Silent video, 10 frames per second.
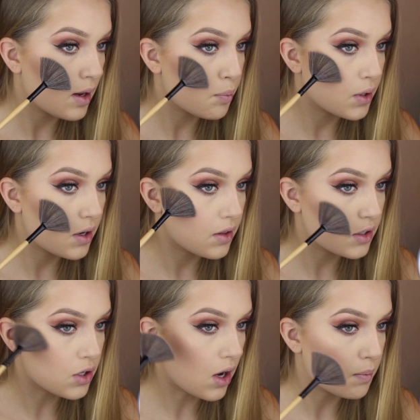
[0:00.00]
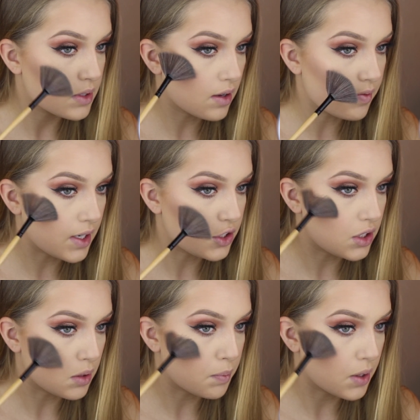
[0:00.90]
I put it on the tops of my
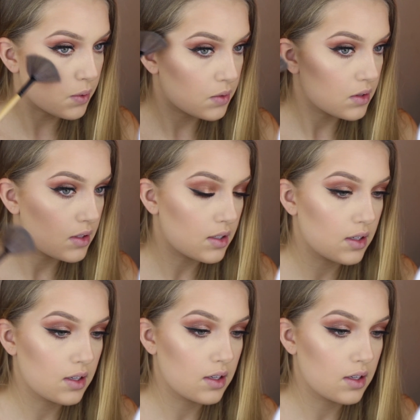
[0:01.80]
cheekbones.